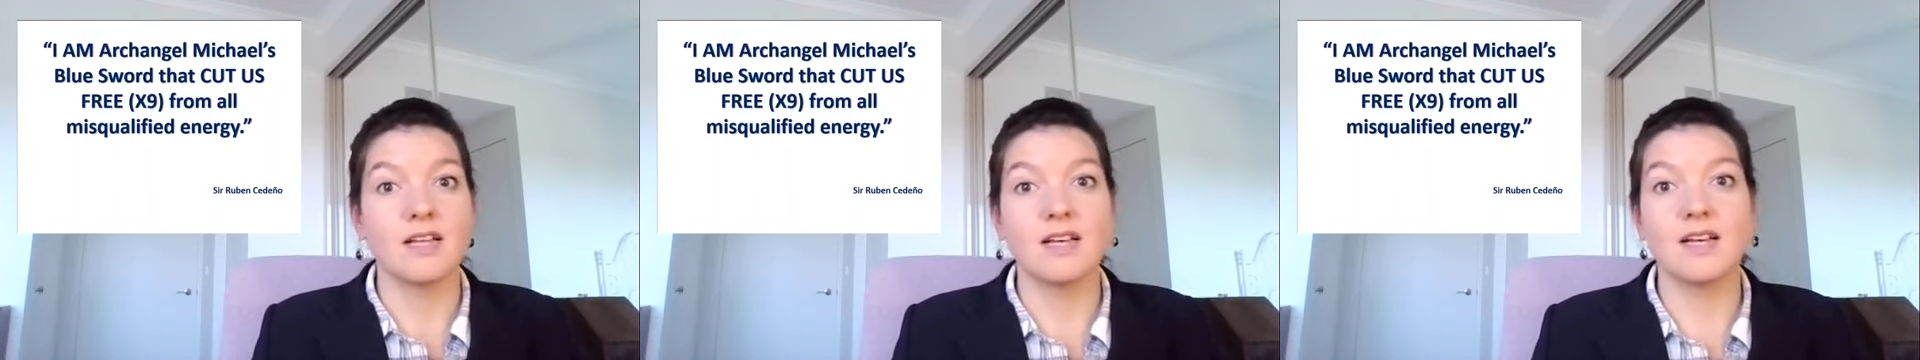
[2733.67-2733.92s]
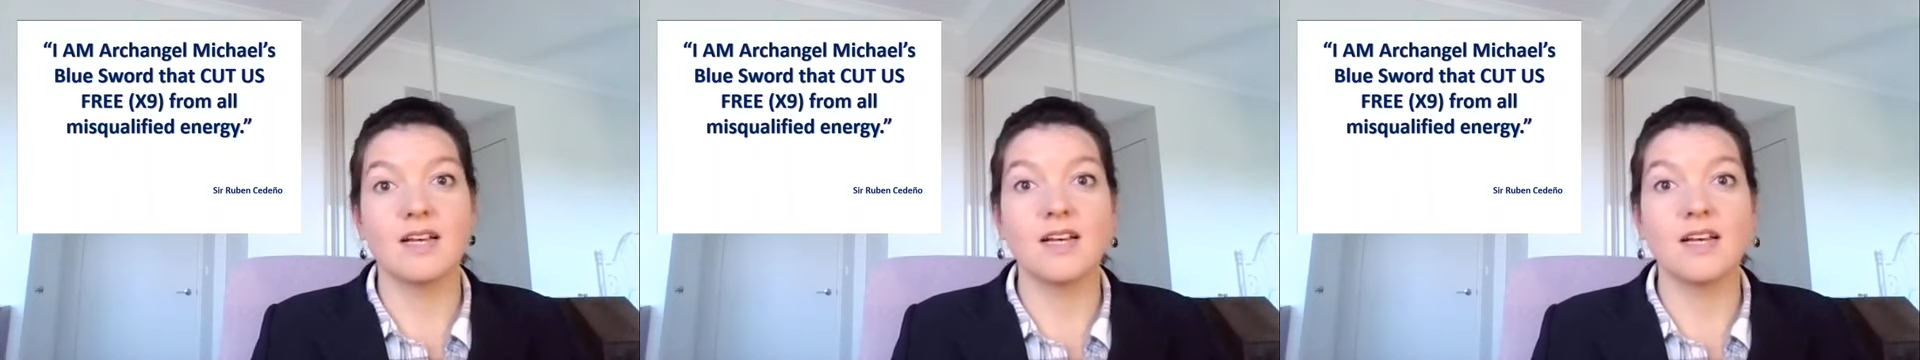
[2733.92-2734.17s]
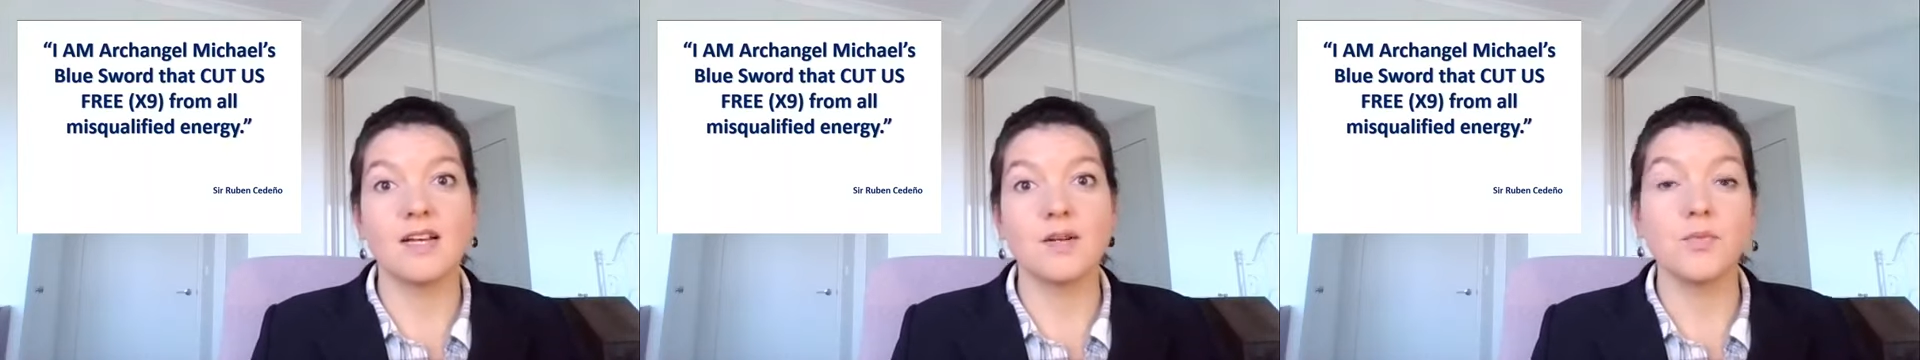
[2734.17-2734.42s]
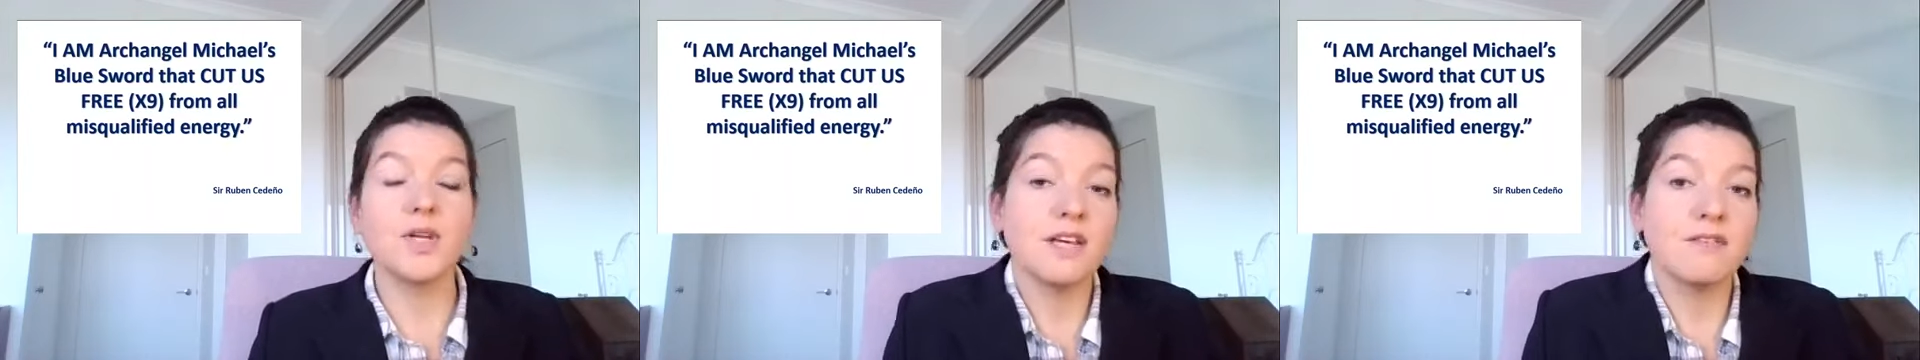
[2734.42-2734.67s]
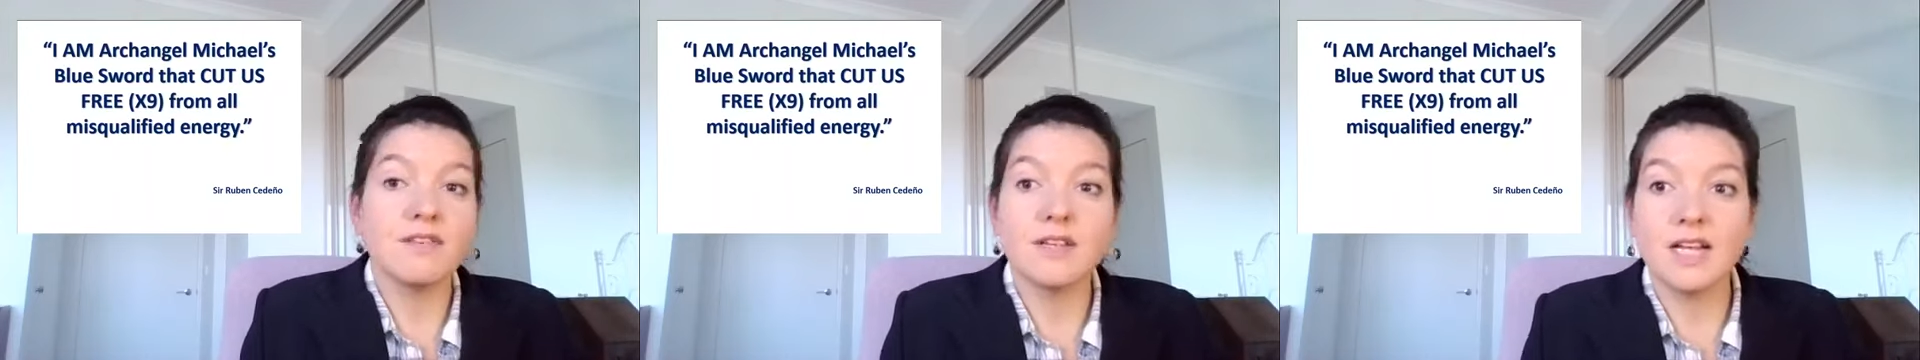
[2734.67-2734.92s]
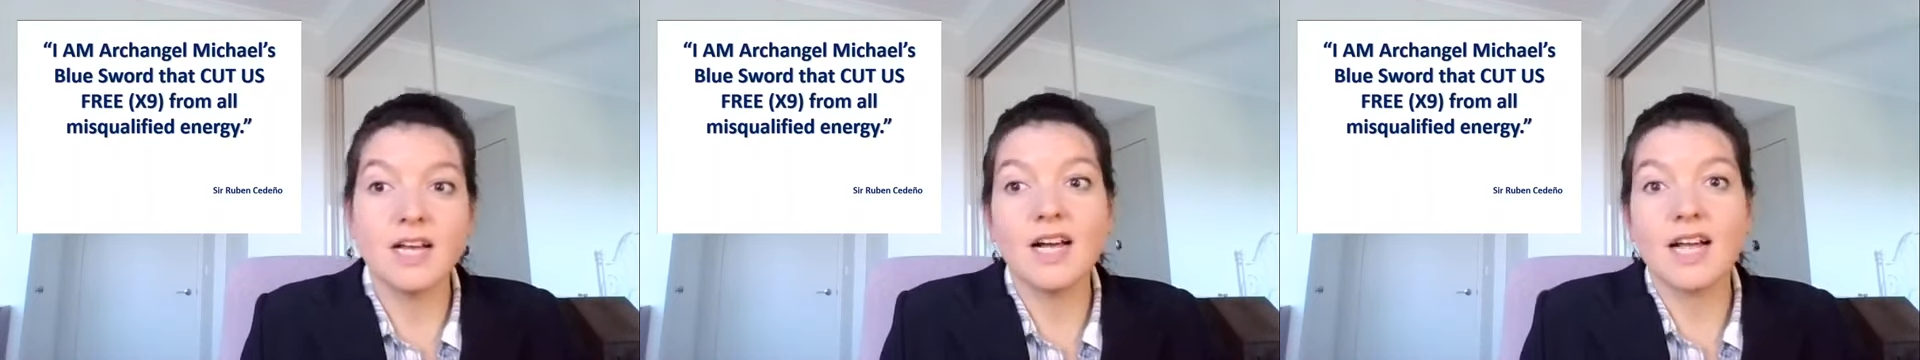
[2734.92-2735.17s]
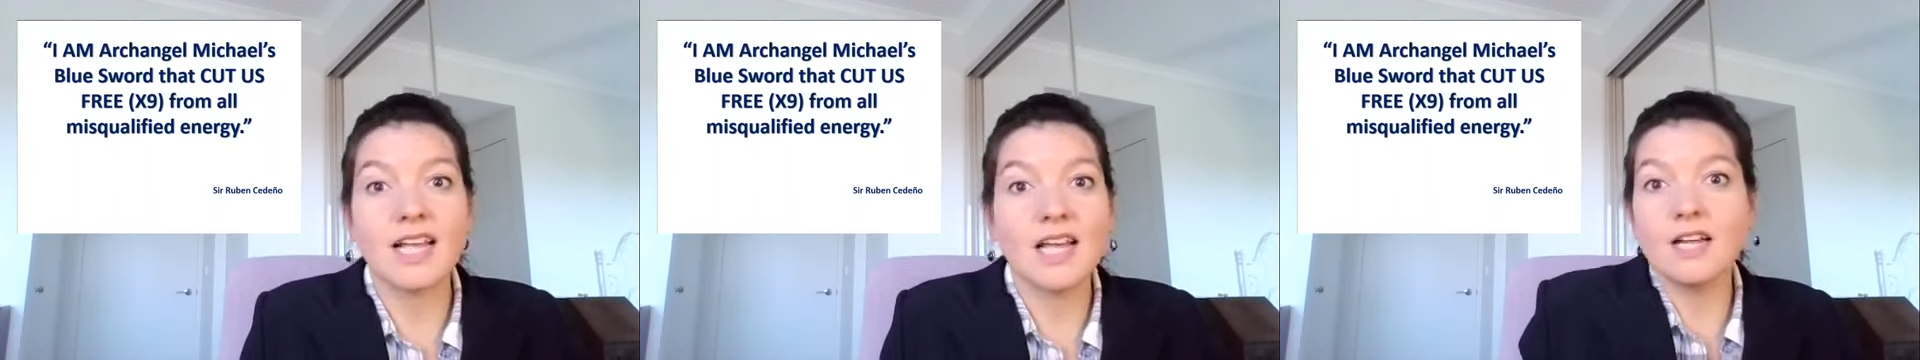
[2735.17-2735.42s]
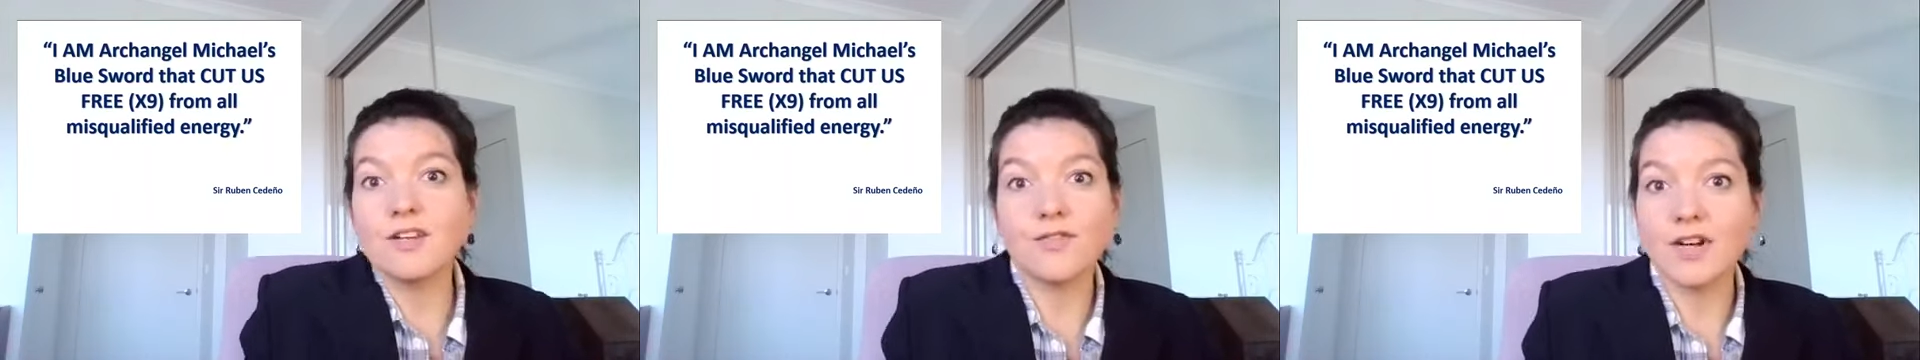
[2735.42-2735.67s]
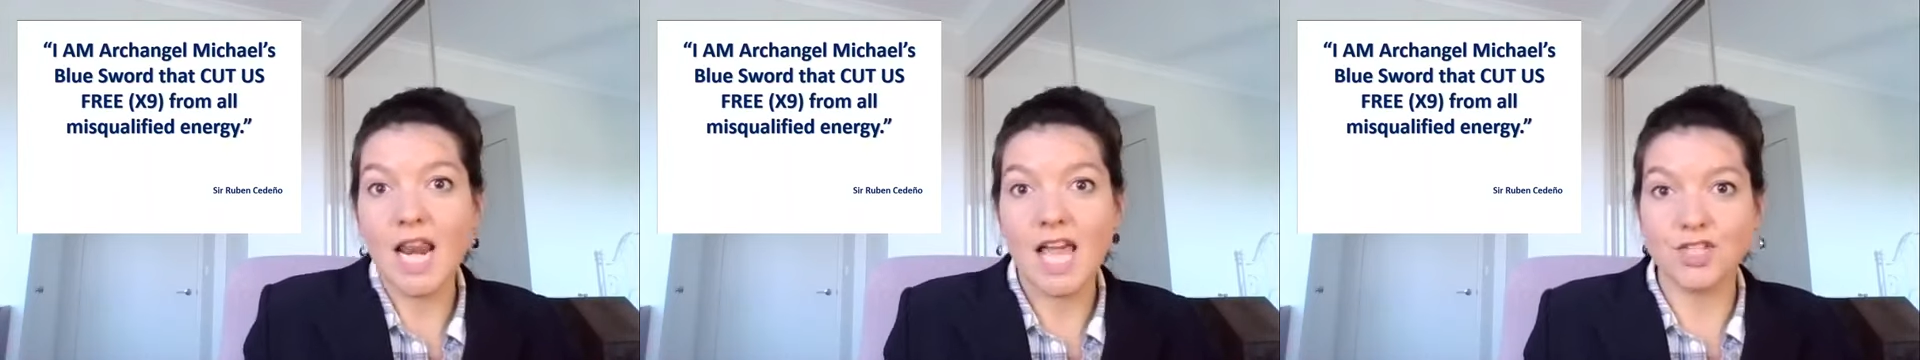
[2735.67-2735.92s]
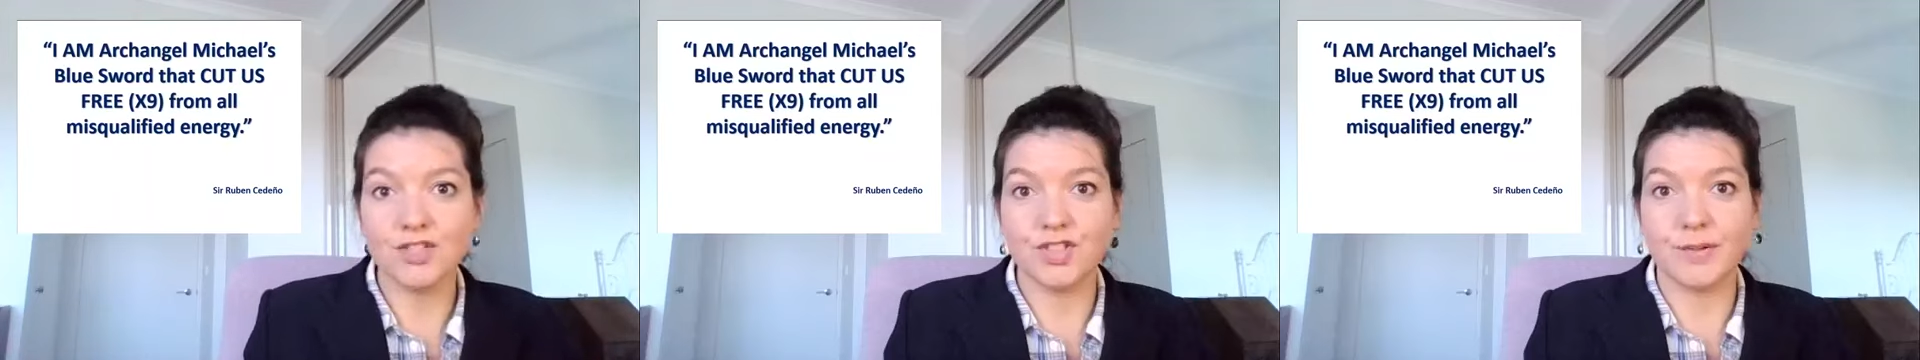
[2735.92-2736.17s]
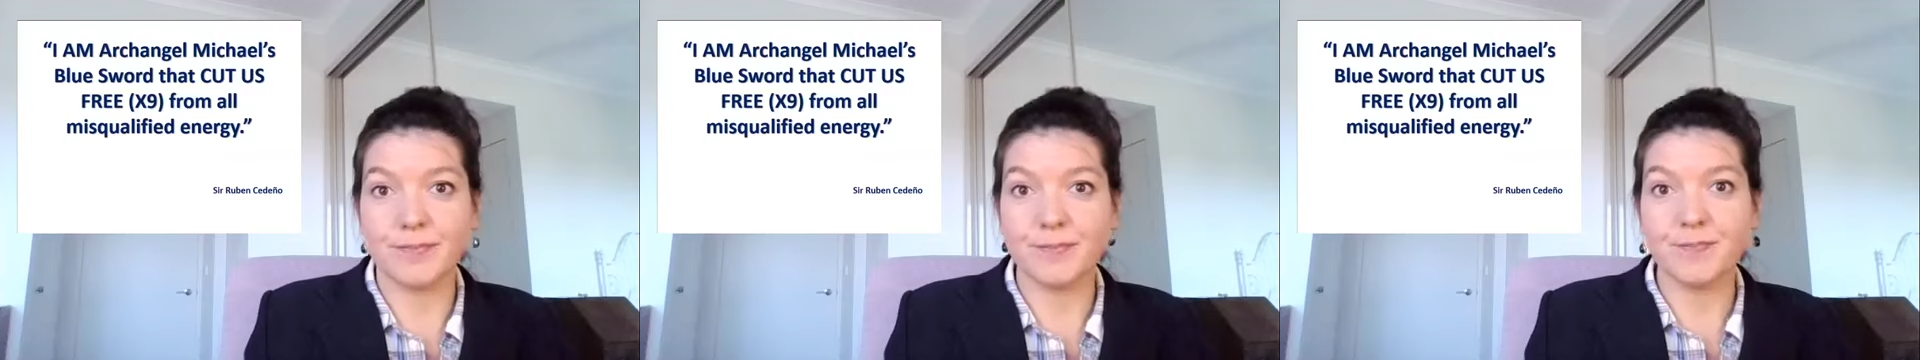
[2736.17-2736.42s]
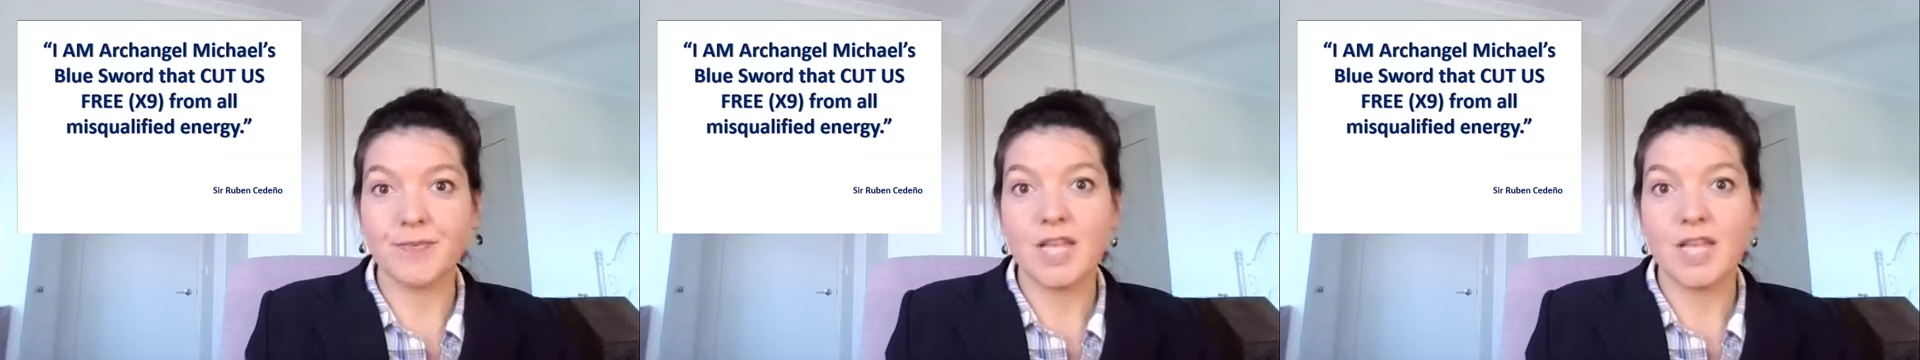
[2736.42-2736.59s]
and we have a, a kind of relationship.